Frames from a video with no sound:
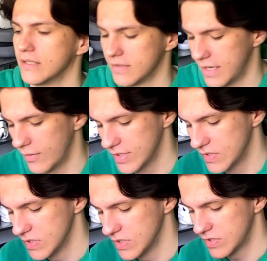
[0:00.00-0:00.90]
so now it's
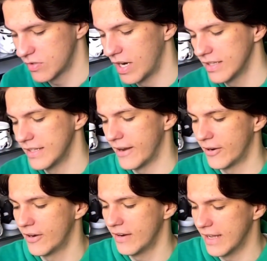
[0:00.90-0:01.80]
just trial and
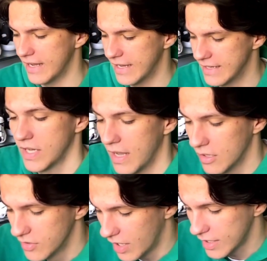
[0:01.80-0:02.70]
error, and yeah,
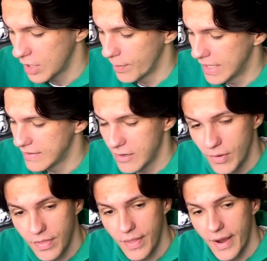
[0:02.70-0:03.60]
I'll document here
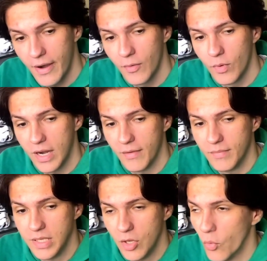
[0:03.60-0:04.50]
and there what I've
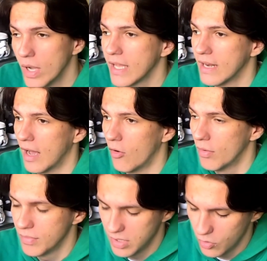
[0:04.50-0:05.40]
been doing and how
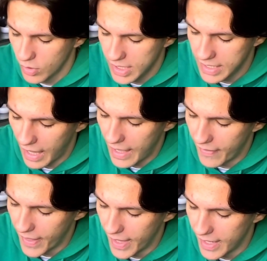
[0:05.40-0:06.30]
I've been doing it,
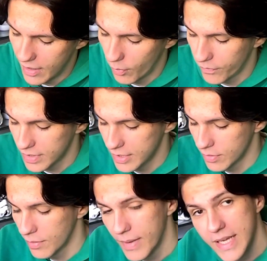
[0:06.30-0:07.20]
and then hopefully
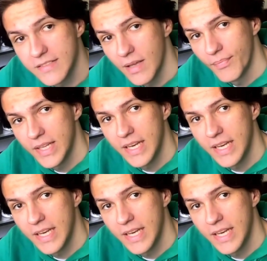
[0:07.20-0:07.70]
we'll make something